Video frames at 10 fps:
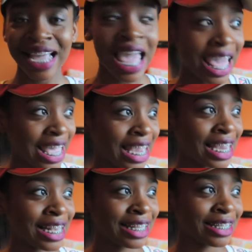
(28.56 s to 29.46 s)

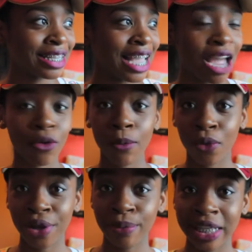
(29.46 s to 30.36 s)
And how a
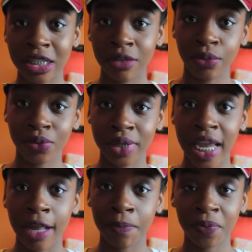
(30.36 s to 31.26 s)
boy basically ruined
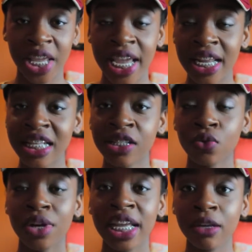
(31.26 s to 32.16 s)
that, and
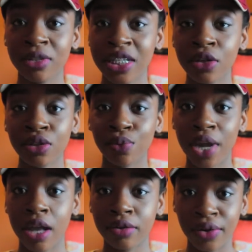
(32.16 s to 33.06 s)
it deals
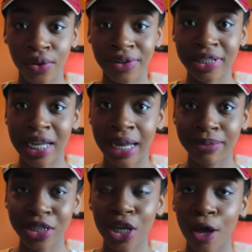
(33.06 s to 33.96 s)
around New Year's time.
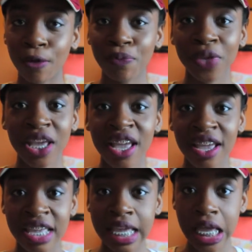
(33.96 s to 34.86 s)
So
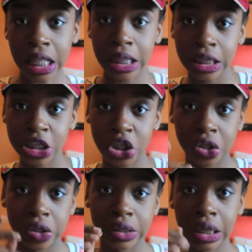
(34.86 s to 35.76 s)
yeah, let's
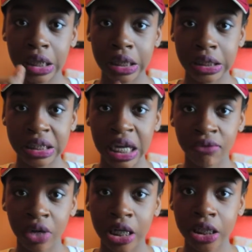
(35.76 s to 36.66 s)
just dive
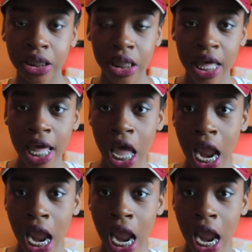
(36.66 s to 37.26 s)
right into that.